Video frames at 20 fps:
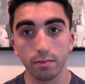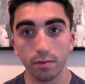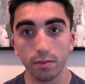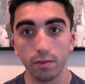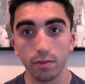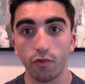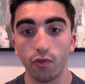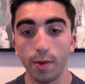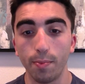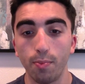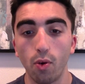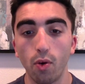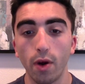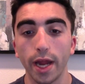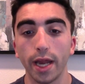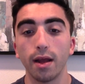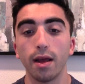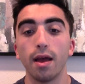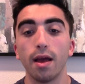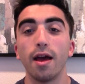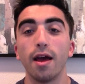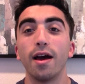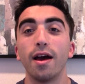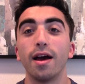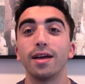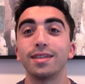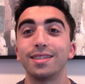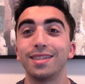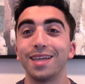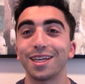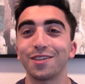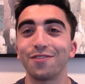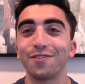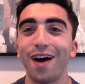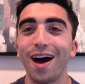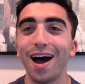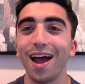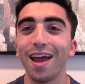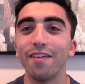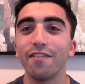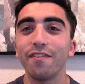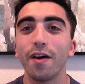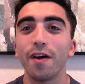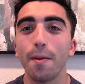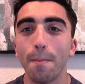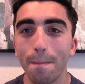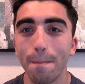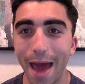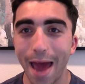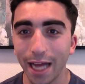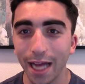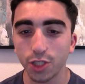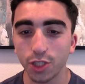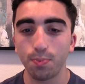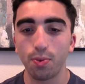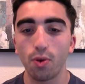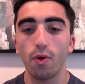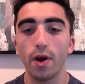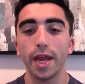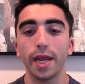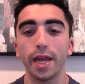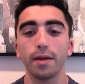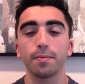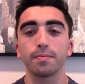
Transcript: Free point. 6-5, match point.